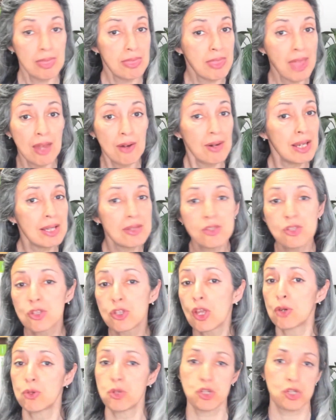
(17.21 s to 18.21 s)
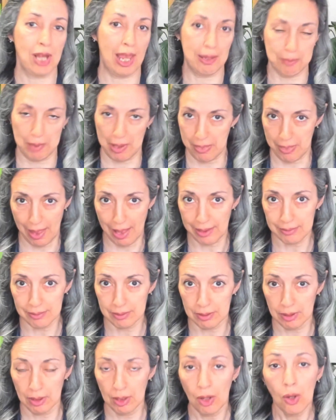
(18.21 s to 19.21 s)
There is no shame in that.
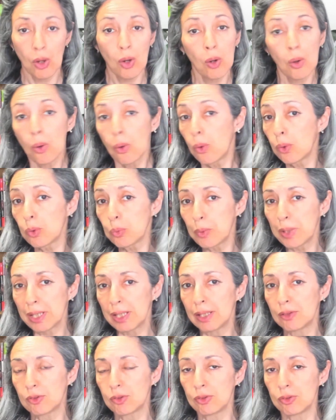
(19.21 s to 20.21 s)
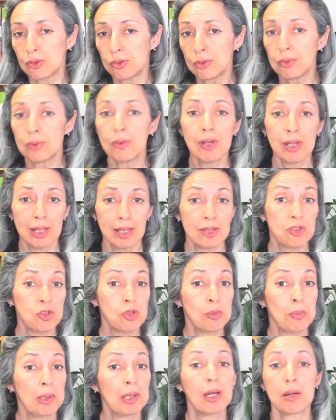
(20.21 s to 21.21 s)
All we need to do is
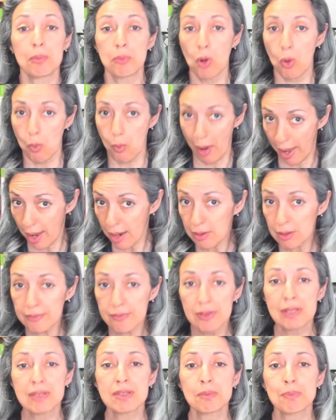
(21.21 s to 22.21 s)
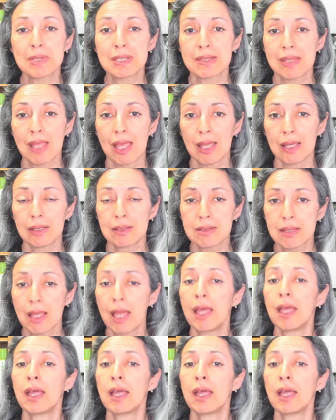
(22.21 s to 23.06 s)
to become aware of these mistakes